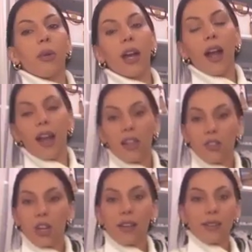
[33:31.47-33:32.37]
But I
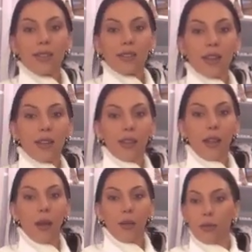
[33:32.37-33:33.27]
just
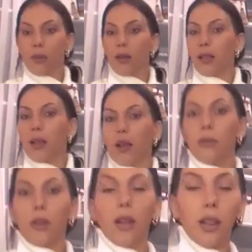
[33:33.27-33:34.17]
love,
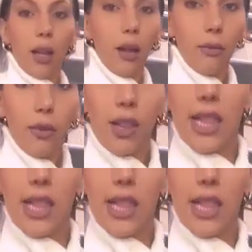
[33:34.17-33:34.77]
love, love